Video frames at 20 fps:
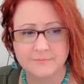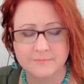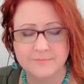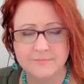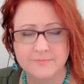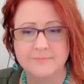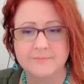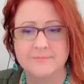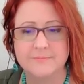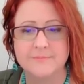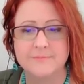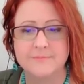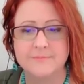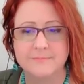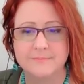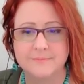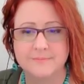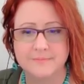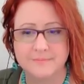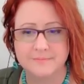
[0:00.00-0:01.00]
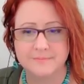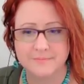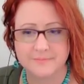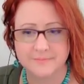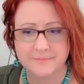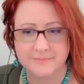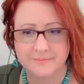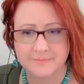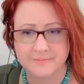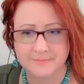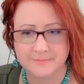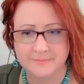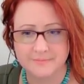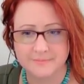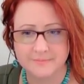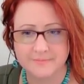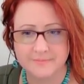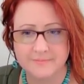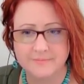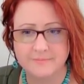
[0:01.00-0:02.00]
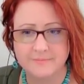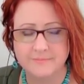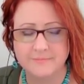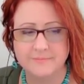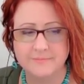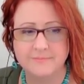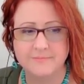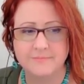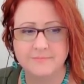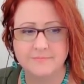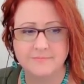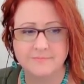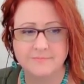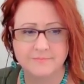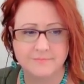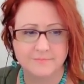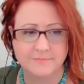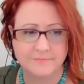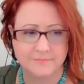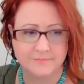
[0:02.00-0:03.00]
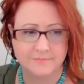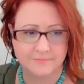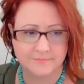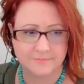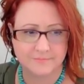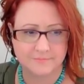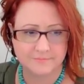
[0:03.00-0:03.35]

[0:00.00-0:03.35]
The person shown says nothing.